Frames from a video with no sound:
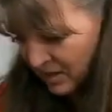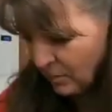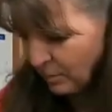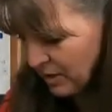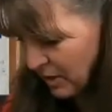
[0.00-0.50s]
There's
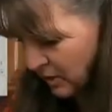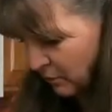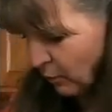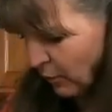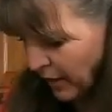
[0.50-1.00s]
a piece on the
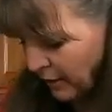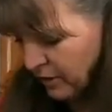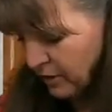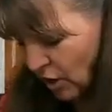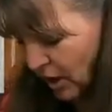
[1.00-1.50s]
floor I
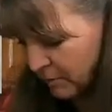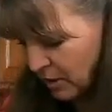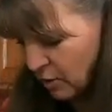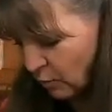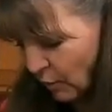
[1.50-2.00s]
already dropped
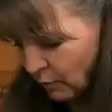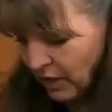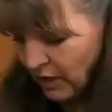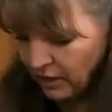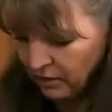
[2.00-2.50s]
that you won't
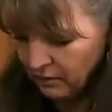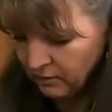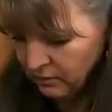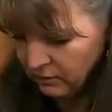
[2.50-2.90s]
eat.